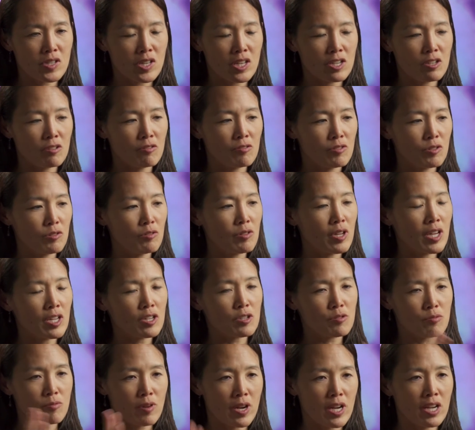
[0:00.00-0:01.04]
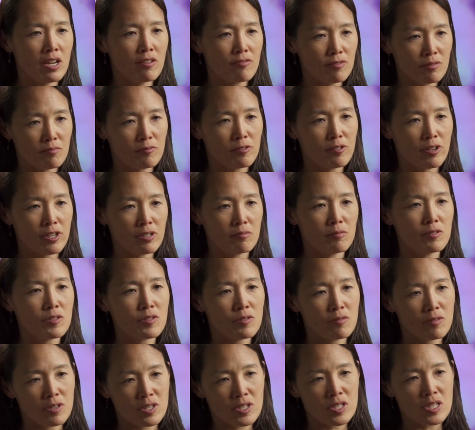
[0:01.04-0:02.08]
that you do get training from credible
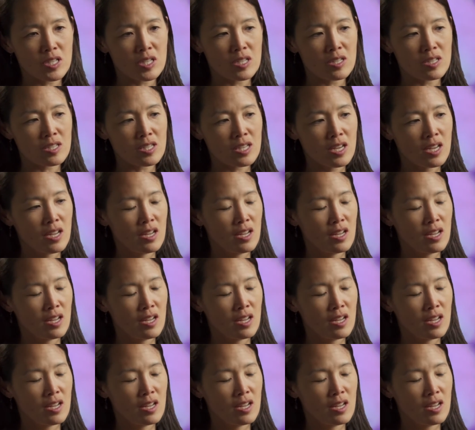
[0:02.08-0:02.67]
sources.